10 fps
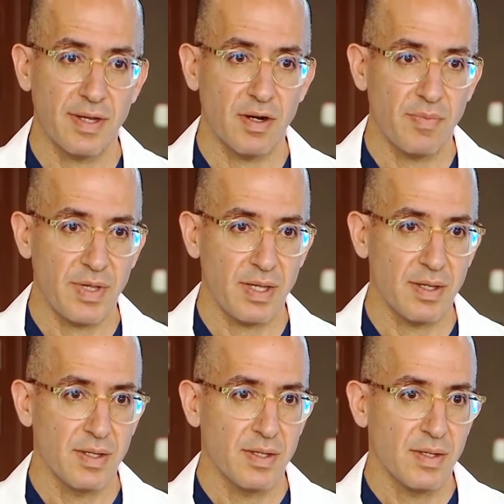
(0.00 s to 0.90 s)

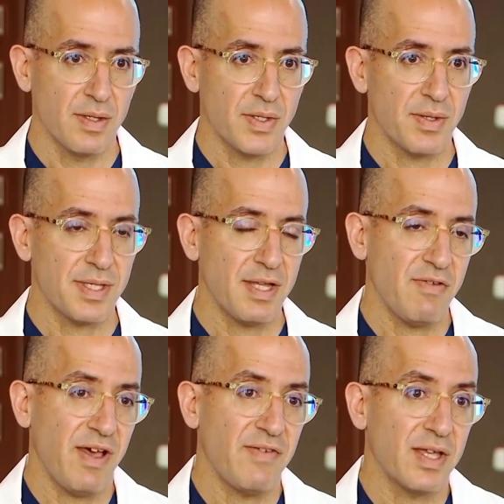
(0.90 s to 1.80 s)
therapy. So instead
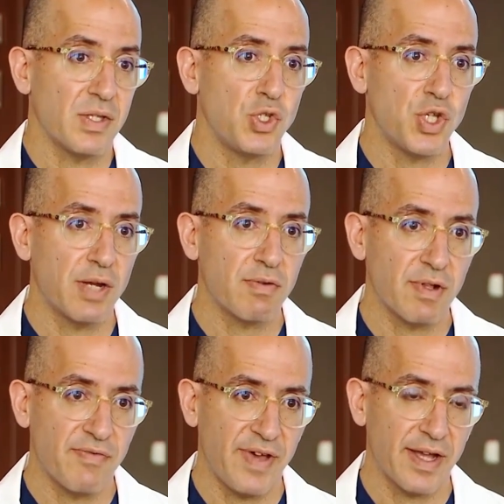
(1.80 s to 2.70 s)
of having a
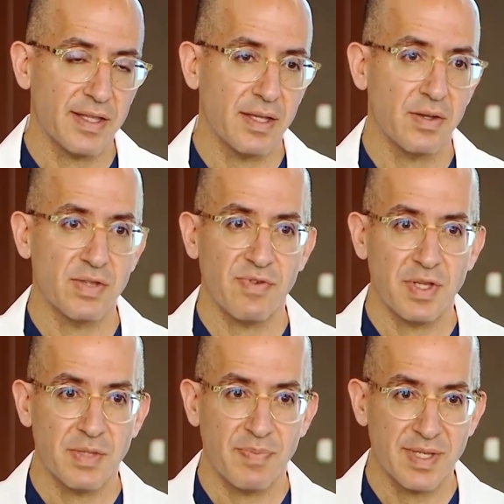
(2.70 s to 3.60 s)
general effect, it goes
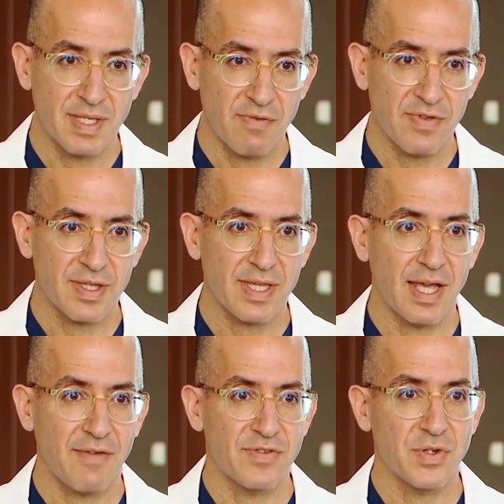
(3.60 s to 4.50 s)
very
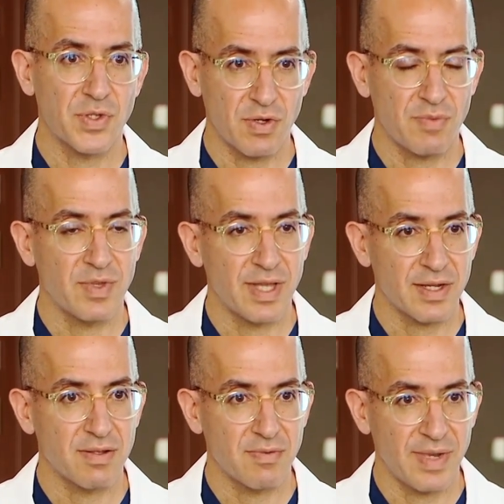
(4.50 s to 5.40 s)
specifically after certain
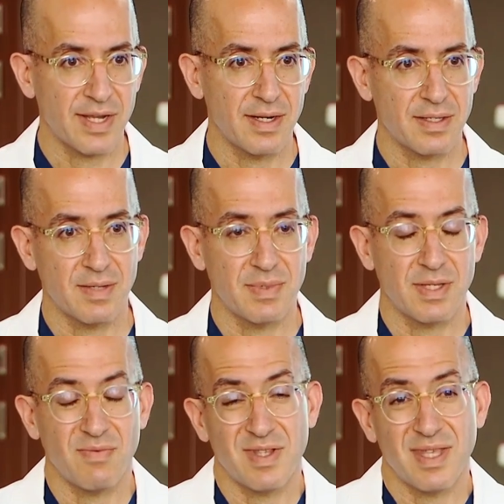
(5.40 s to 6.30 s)
molecular
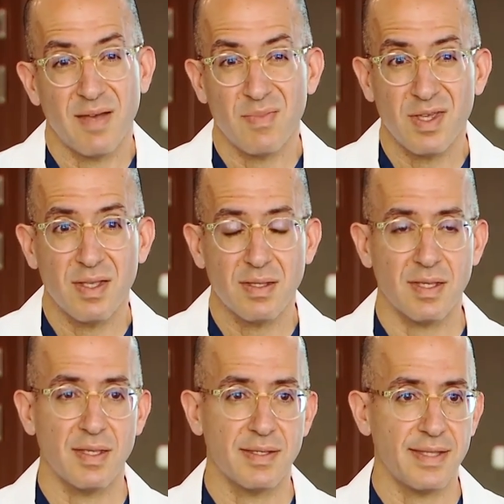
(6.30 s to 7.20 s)
mechanisms. And what that
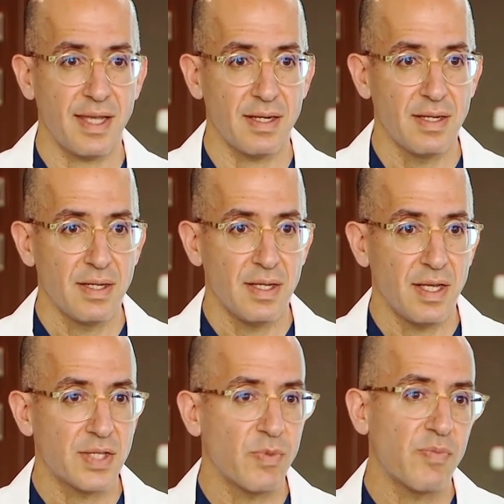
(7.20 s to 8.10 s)
means is that
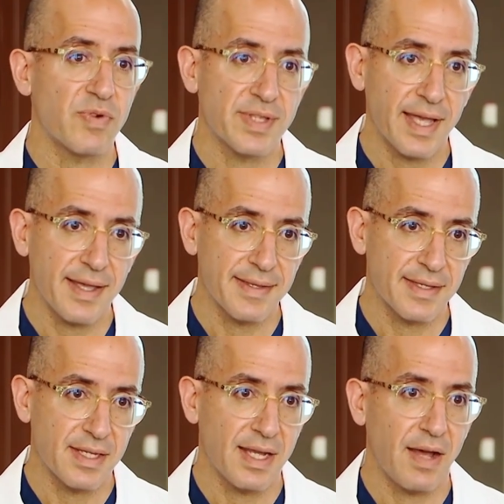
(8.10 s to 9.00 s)
it's more
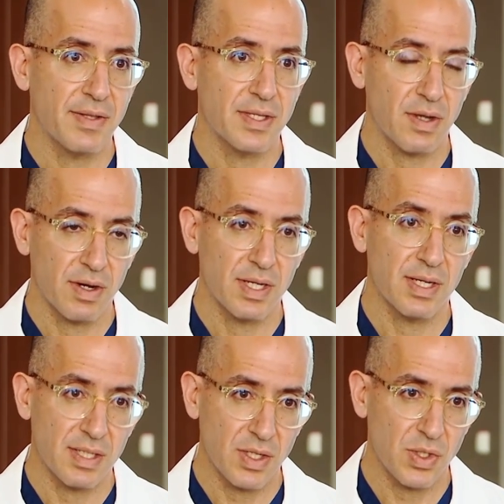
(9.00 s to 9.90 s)
precise in how it's
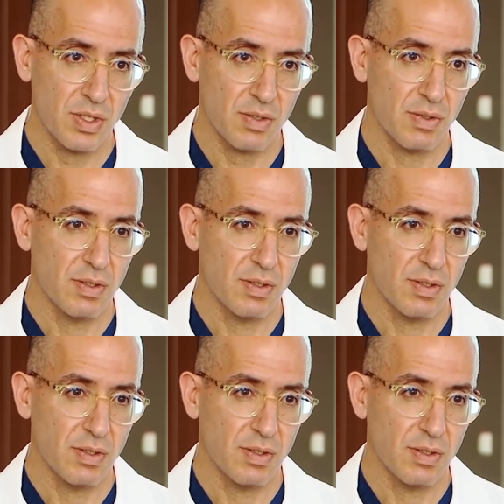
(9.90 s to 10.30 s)
targeting tissue.